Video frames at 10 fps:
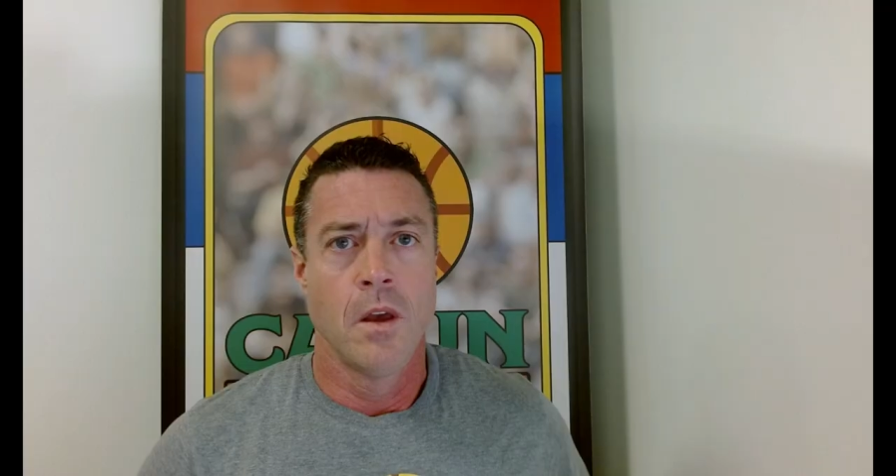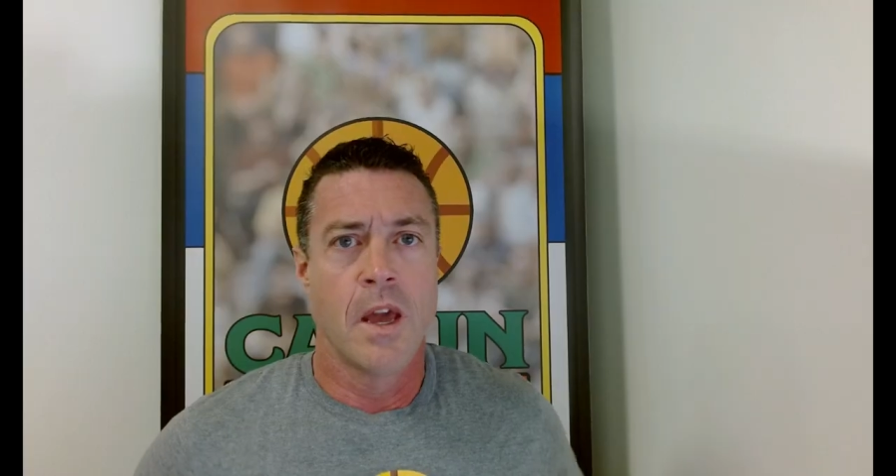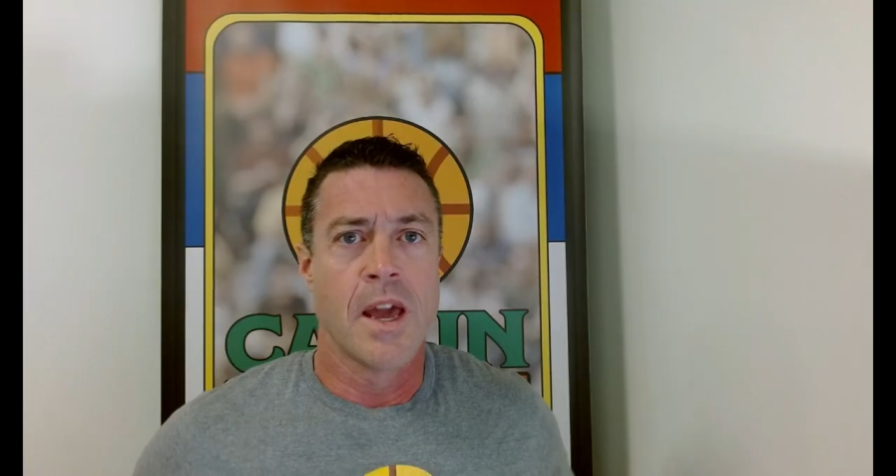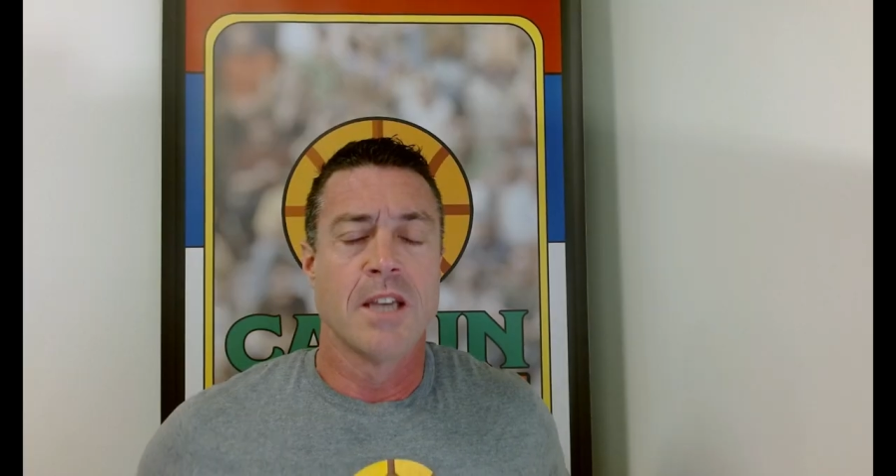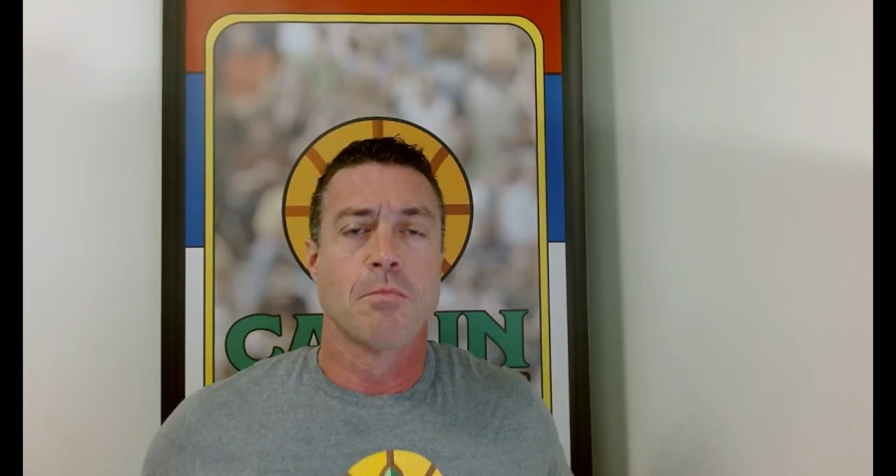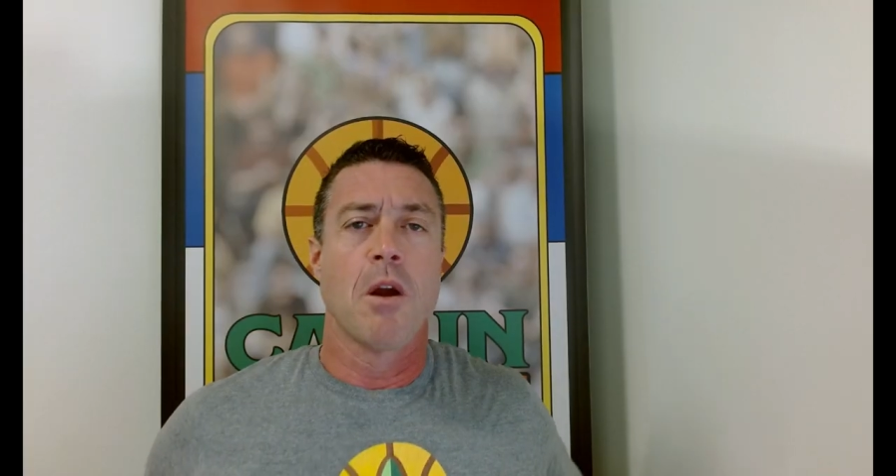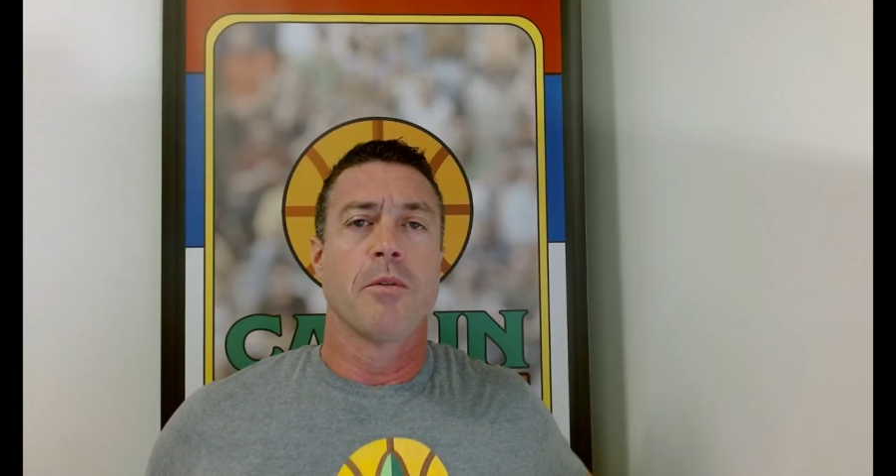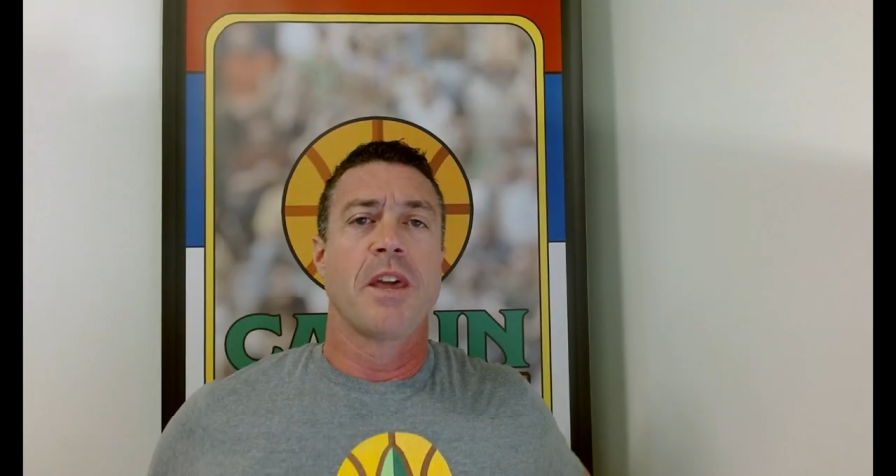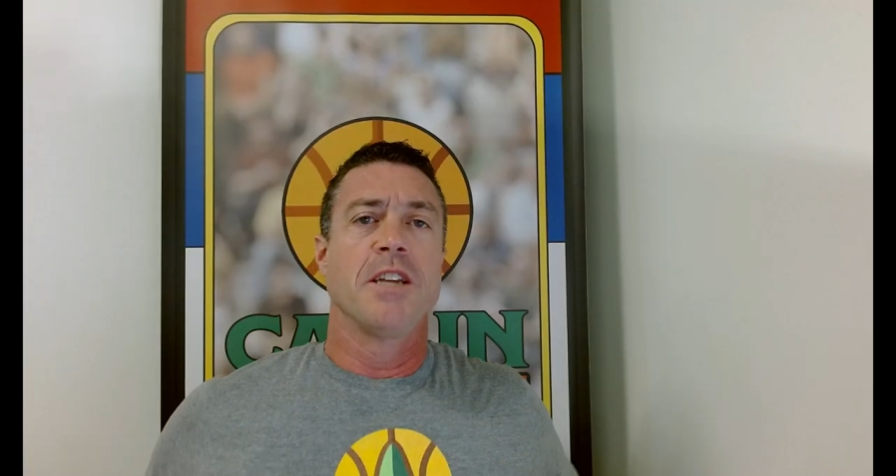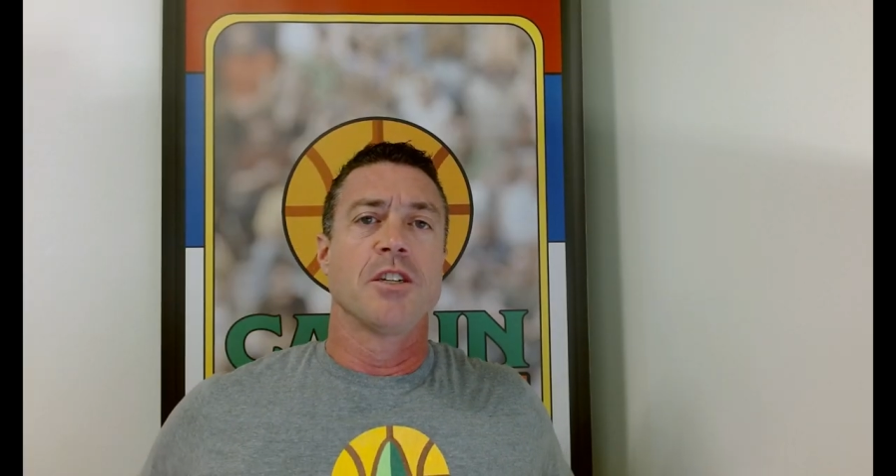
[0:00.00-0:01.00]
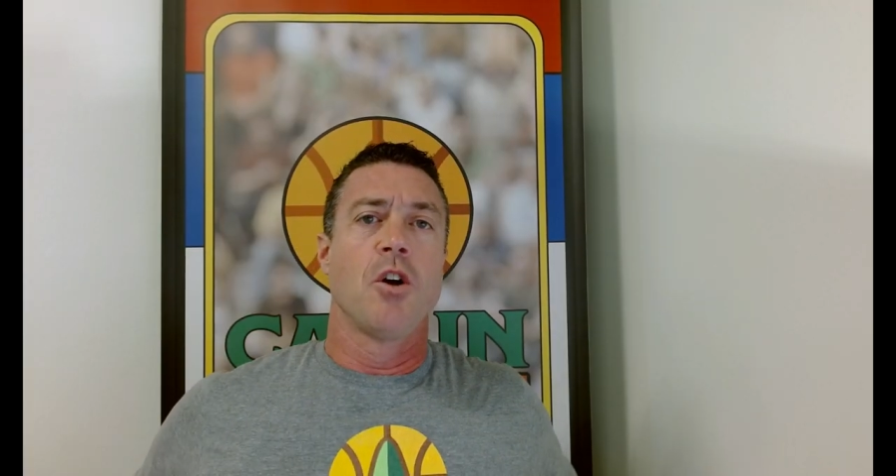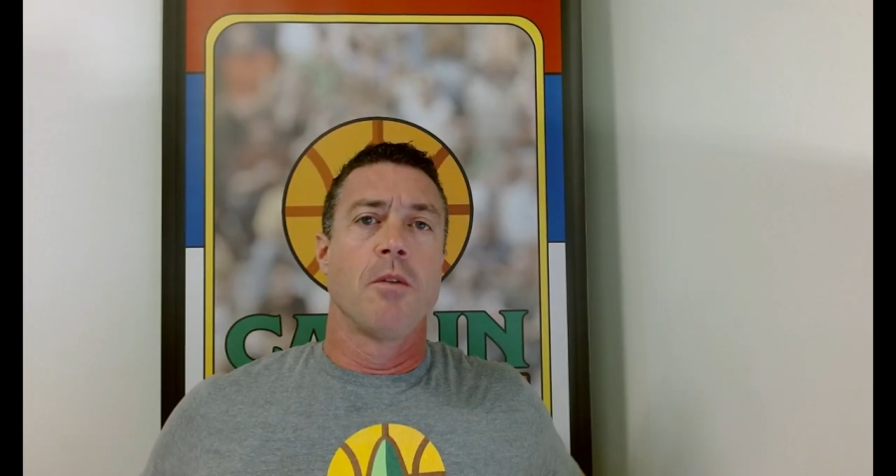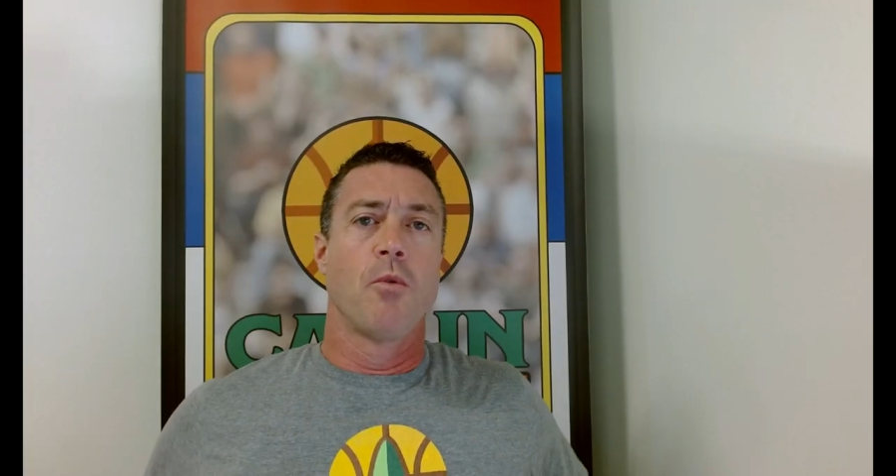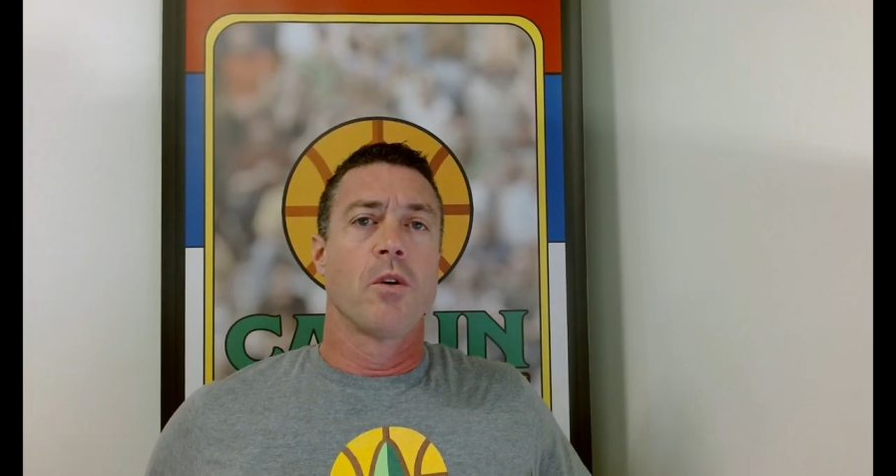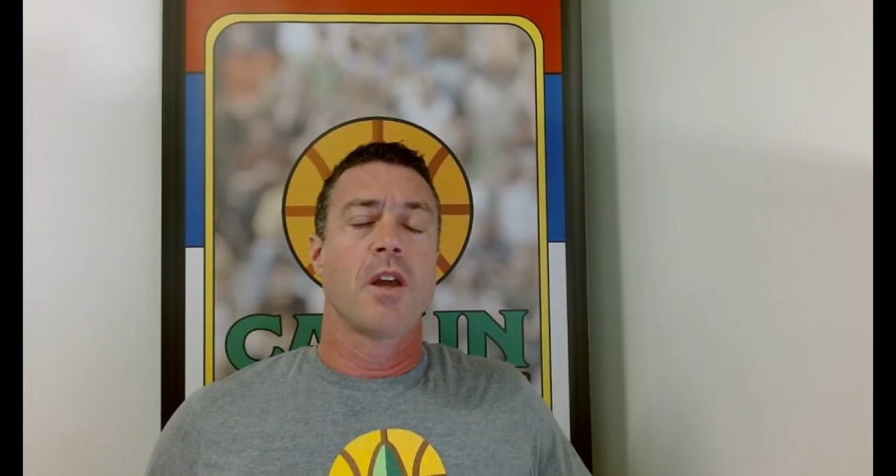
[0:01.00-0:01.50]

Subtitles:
Hey guys, Brian with Cajun Cardboard